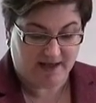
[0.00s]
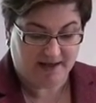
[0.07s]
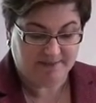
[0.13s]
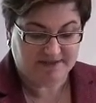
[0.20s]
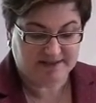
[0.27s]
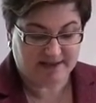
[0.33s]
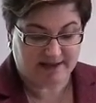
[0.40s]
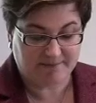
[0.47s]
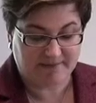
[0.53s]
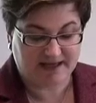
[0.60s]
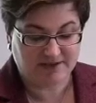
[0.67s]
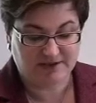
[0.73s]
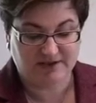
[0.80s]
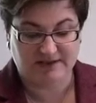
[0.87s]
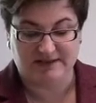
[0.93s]
I'm, I
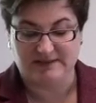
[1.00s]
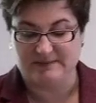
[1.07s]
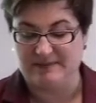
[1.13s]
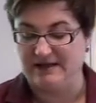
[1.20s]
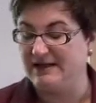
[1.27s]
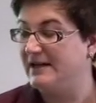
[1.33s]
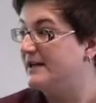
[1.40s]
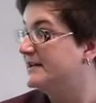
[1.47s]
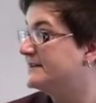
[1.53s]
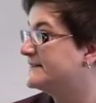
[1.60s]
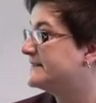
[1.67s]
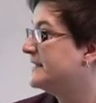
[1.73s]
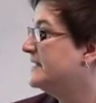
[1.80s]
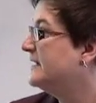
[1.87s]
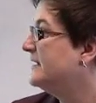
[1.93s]
mention this
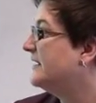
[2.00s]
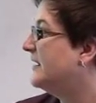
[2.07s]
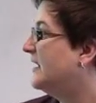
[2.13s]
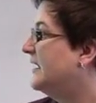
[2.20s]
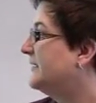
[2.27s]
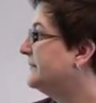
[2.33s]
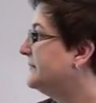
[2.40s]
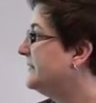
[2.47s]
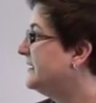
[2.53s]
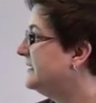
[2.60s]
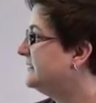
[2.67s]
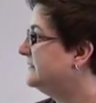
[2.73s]
because um,